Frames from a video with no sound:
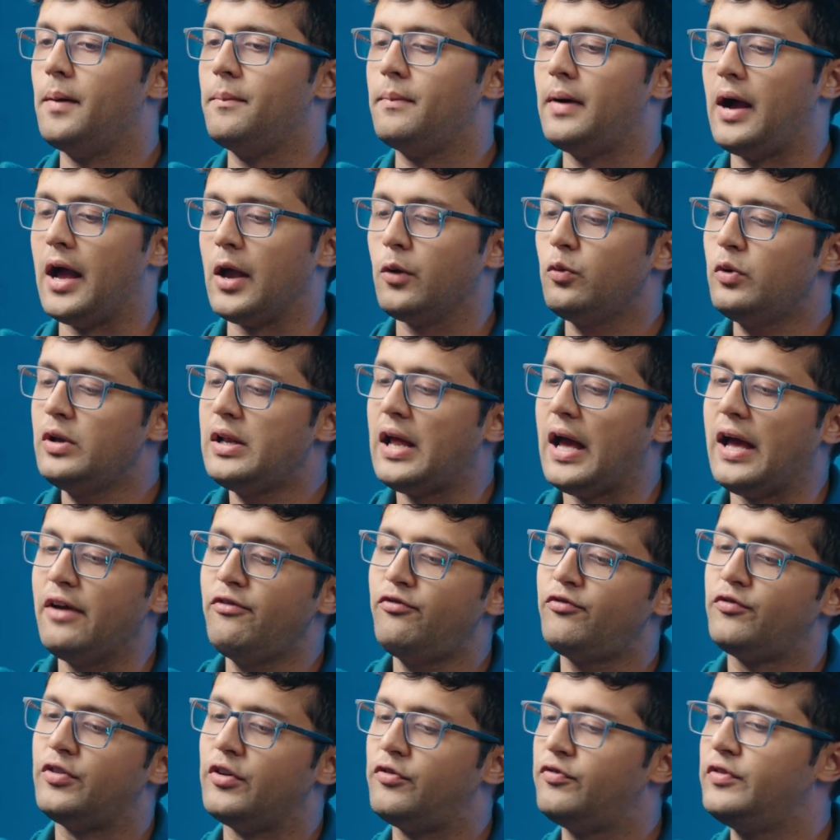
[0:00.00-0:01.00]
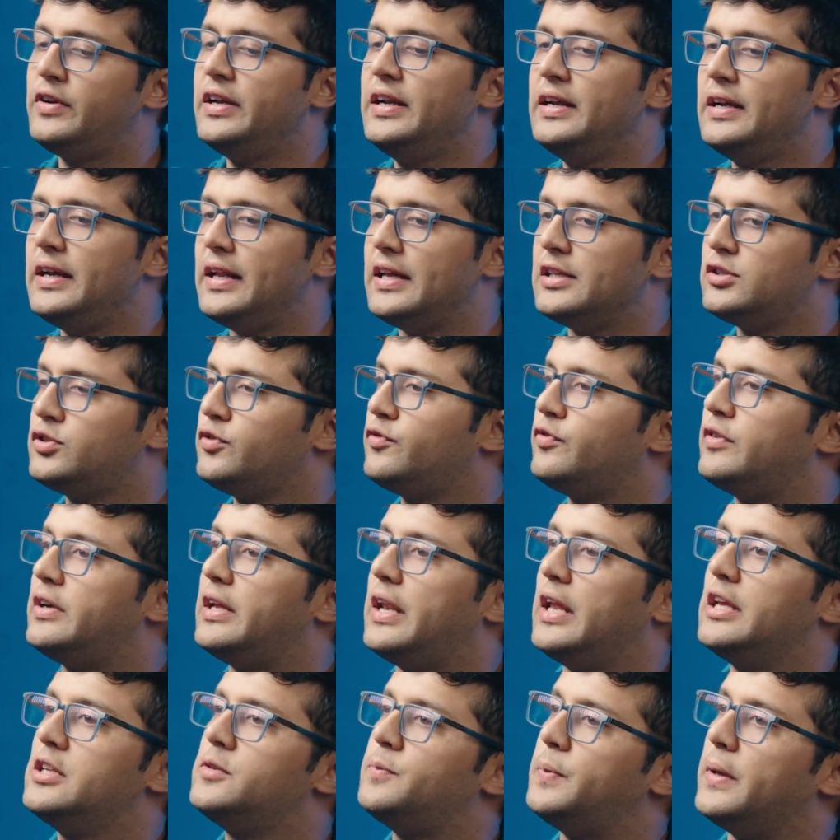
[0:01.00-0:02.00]
I will have 15 days of
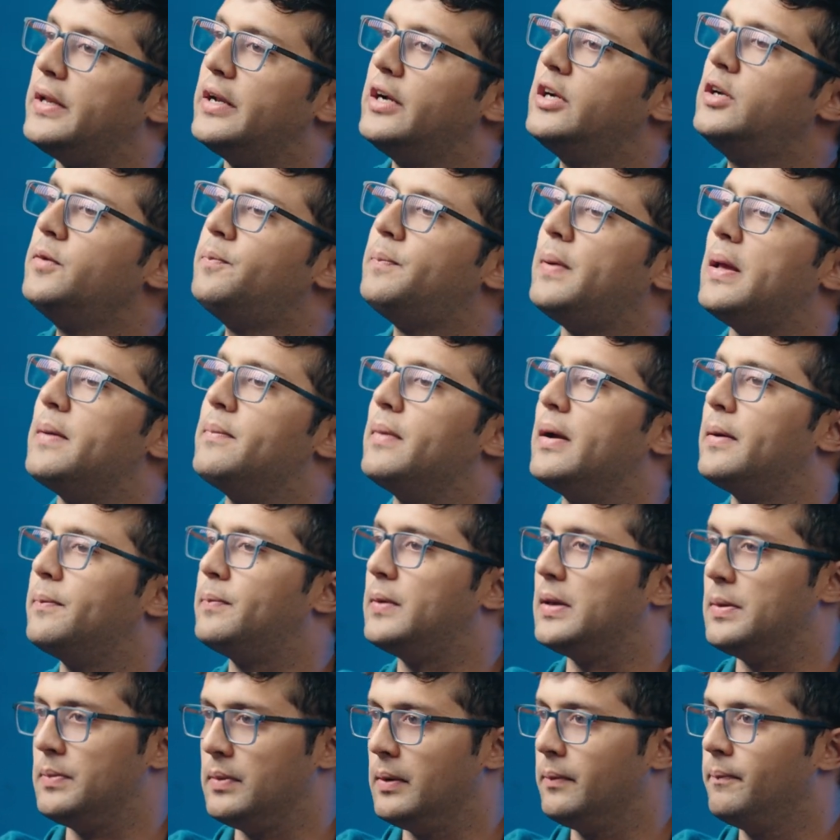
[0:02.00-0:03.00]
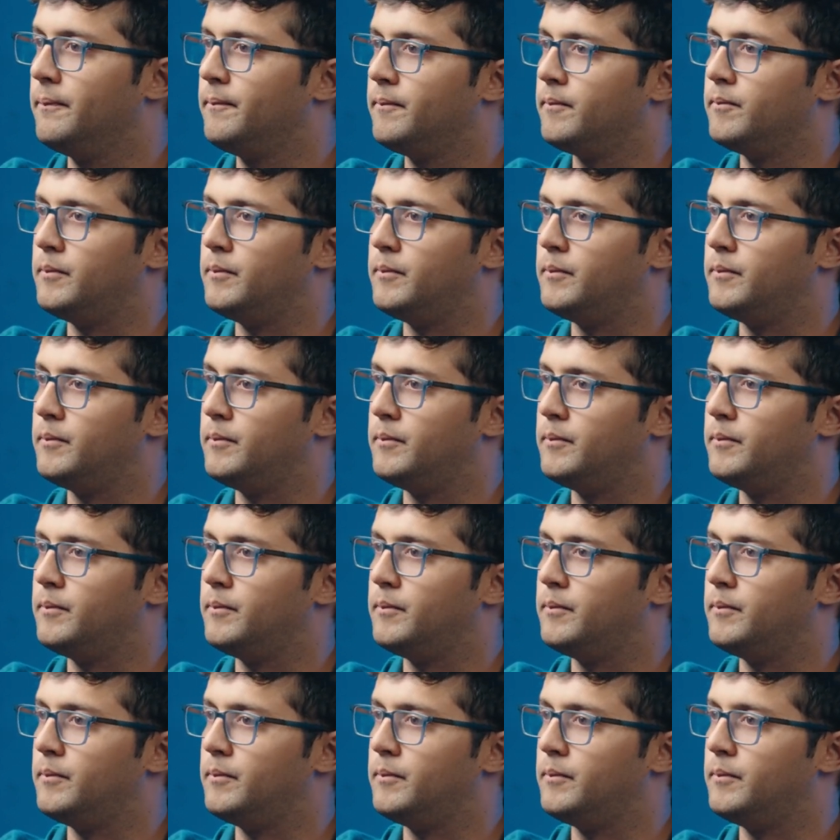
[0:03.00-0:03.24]
grace period to pay my premium.